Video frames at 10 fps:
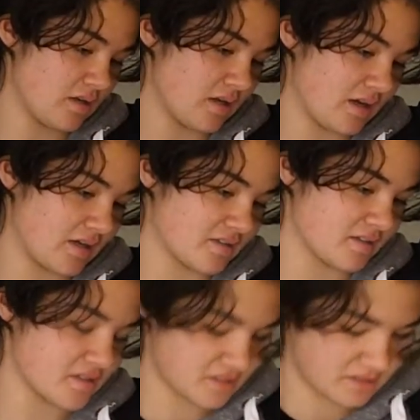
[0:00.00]
yeah, I guess
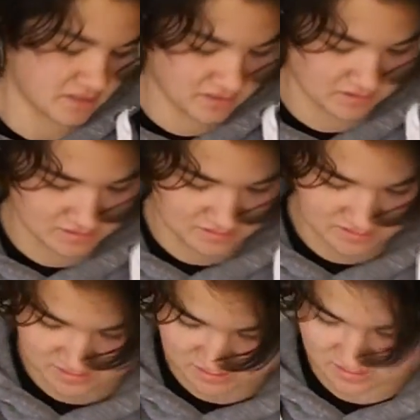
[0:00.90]
I just take
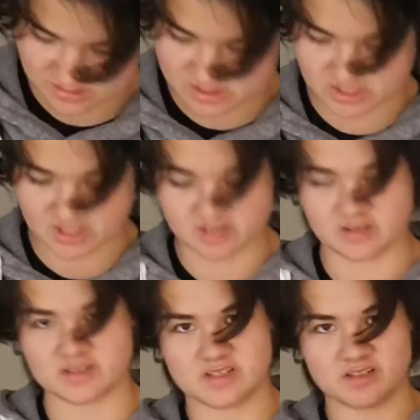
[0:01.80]
this giant
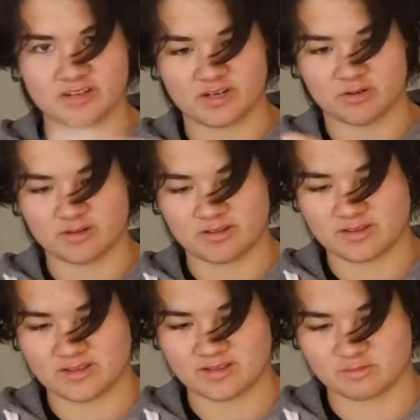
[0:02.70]
auxiliary cord
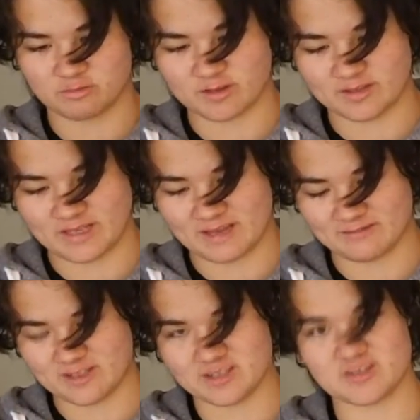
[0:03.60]
thing. Really
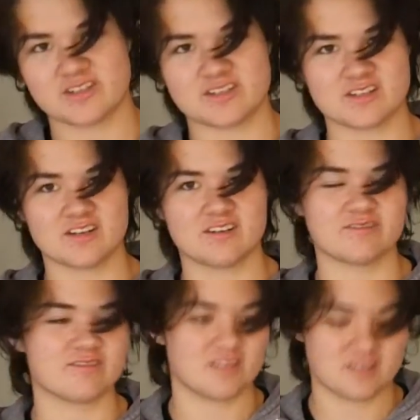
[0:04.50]
heavy duty stuff.